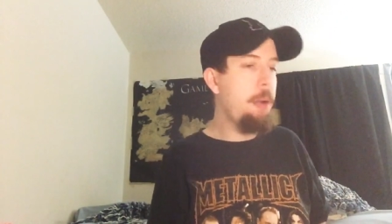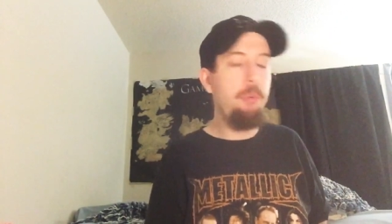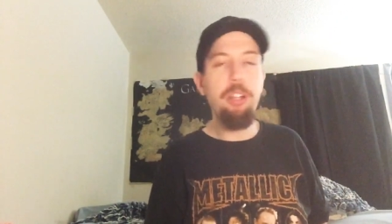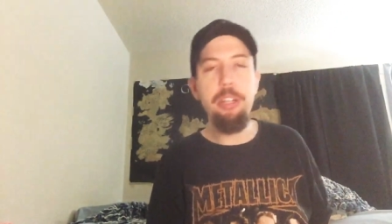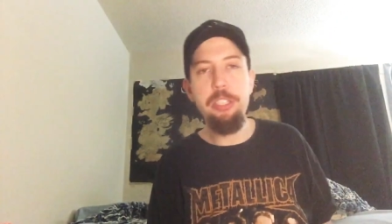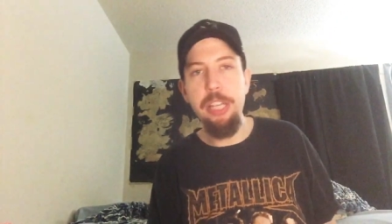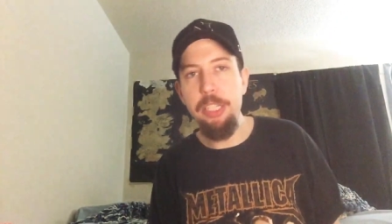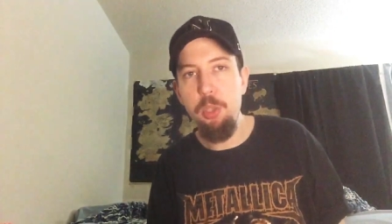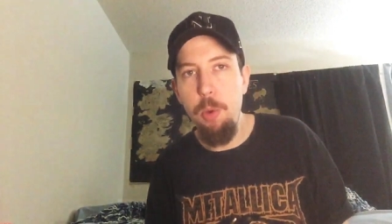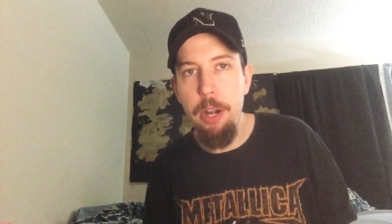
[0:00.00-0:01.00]
I'm willing to say
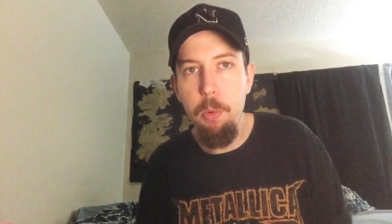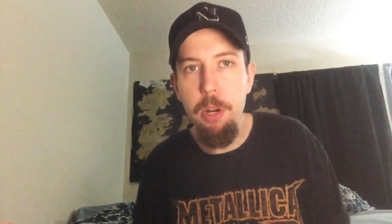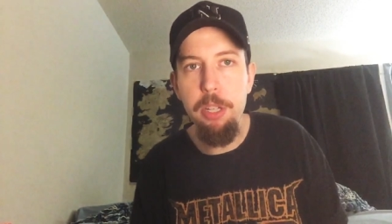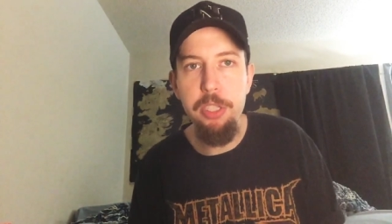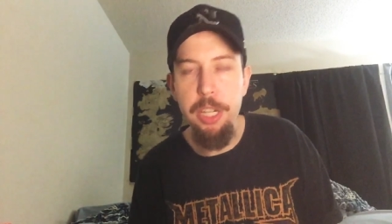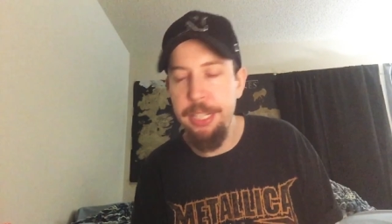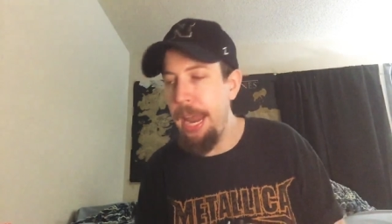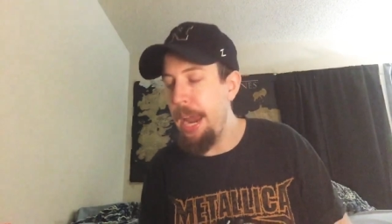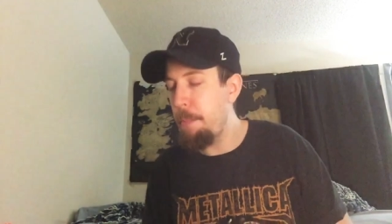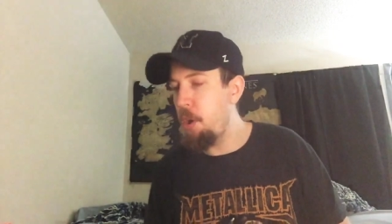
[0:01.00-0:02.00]
swear words on
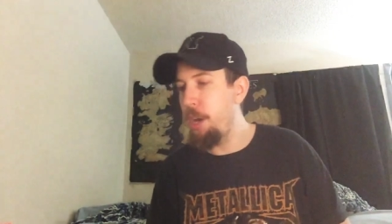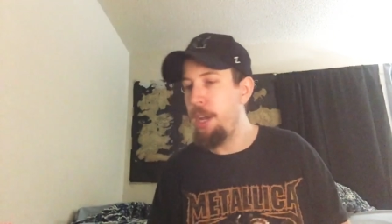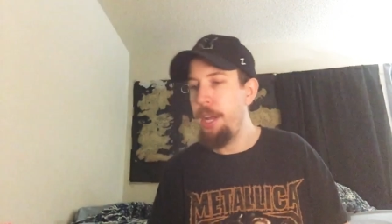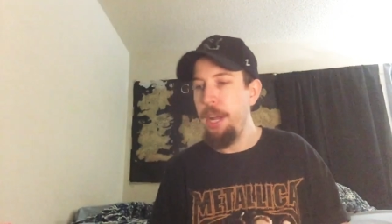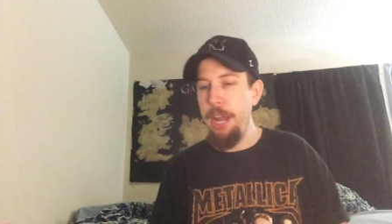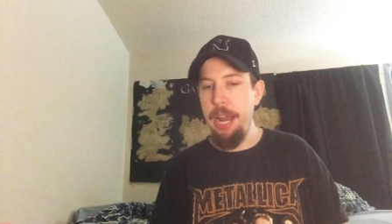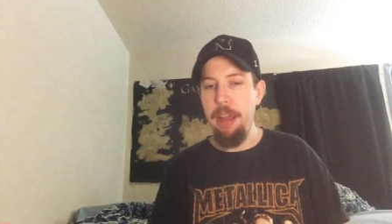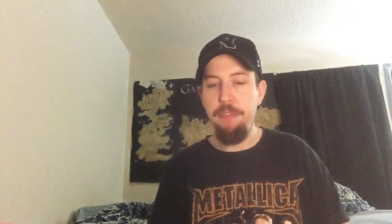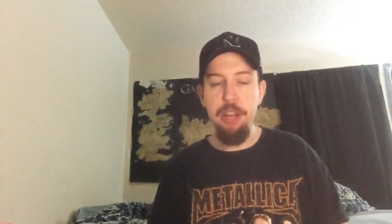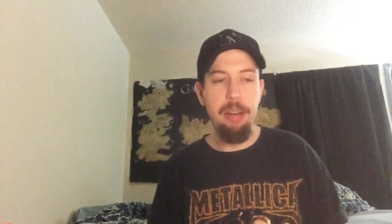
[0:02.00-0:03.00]
camera and
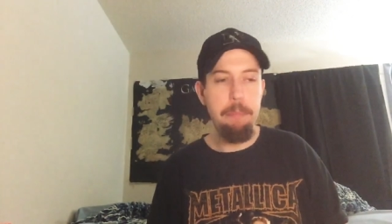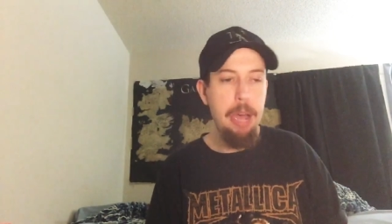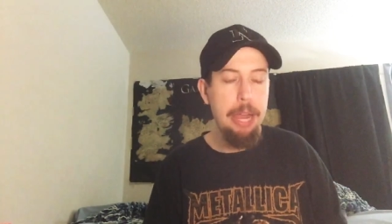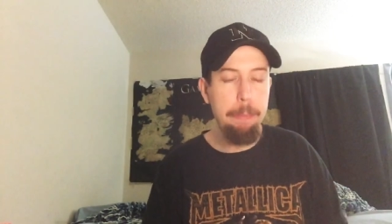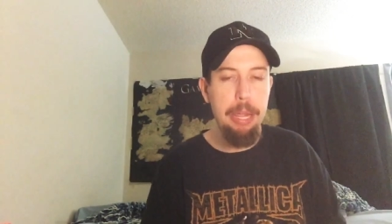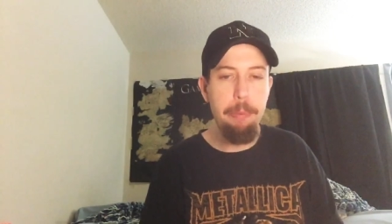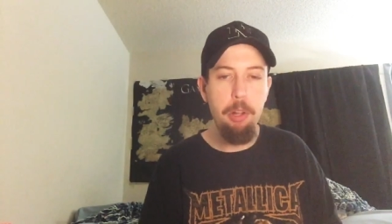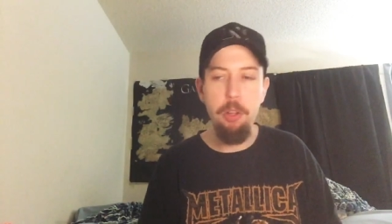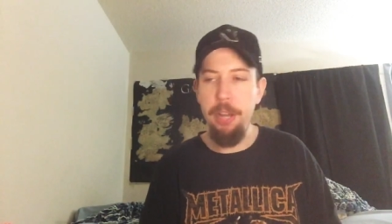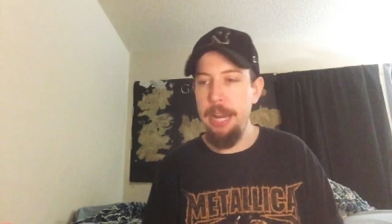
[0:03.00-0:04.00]
I fucking mock
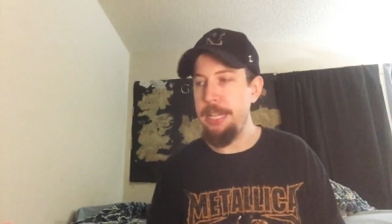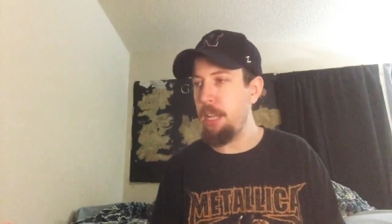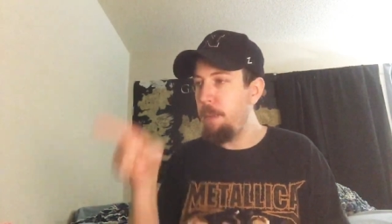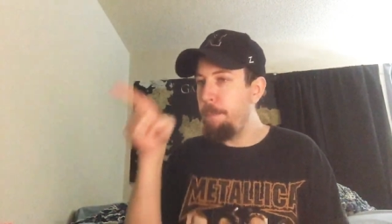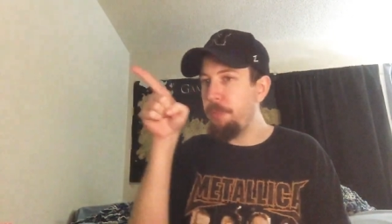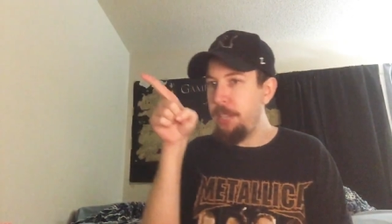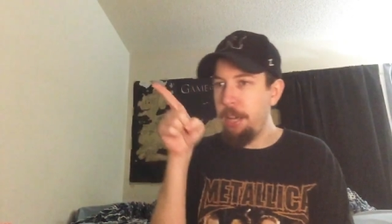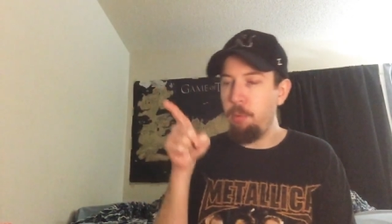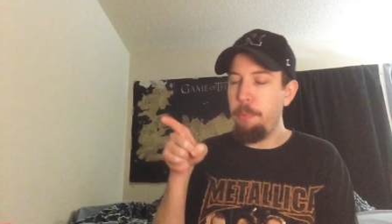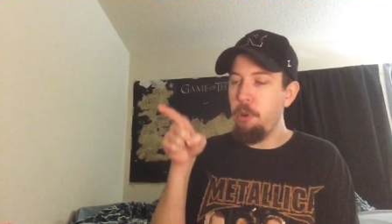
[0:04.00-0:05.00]
people and I tell
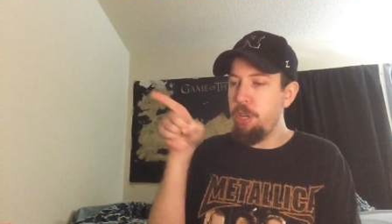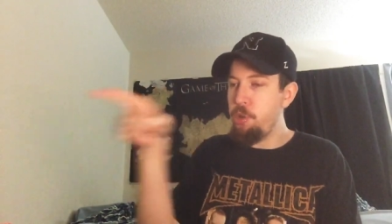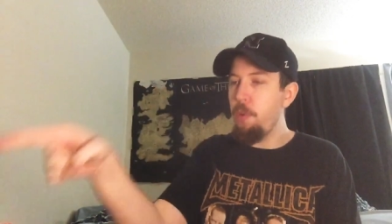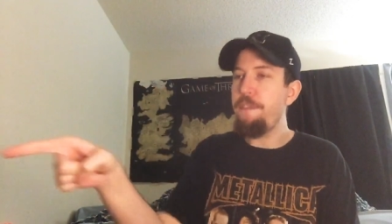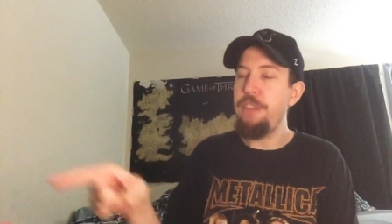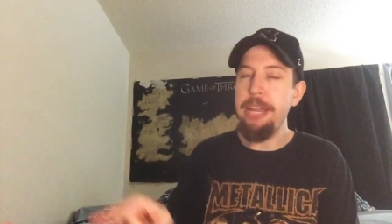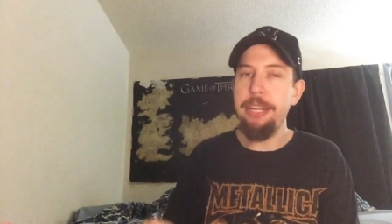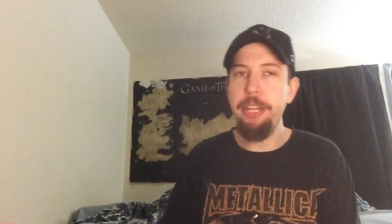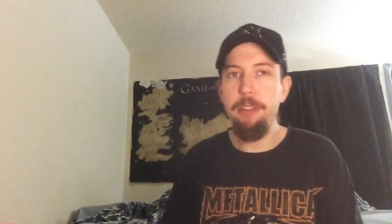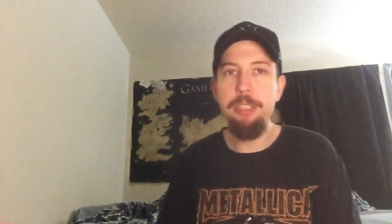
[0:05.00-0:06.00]
tell reporters you are
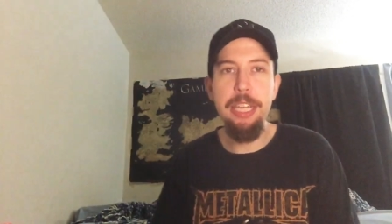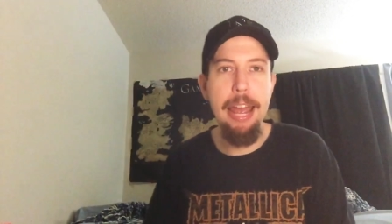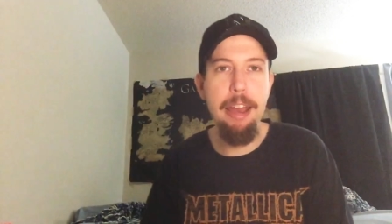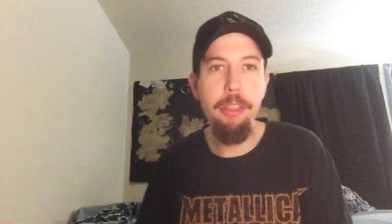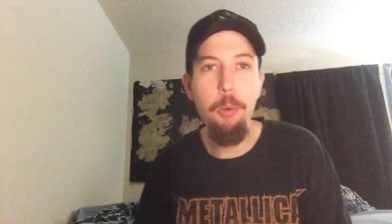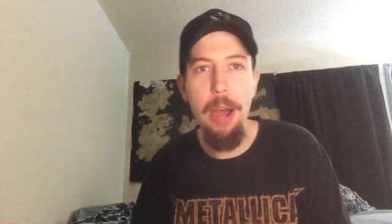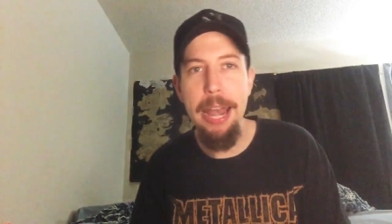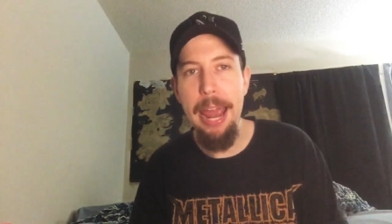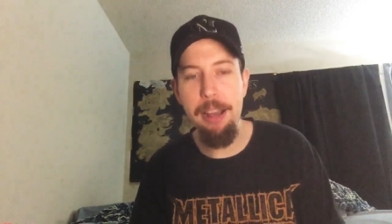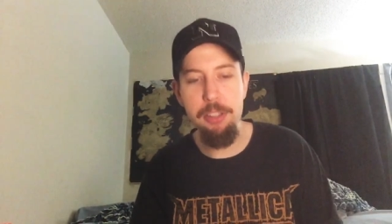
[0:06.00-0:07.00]
fake news. Get out of the
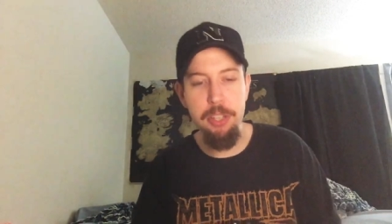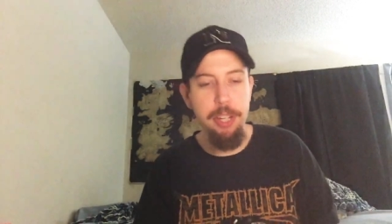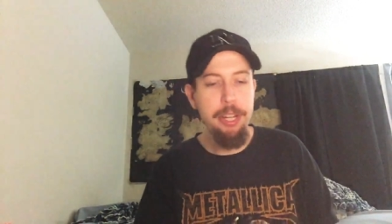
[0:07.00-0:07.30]
White House.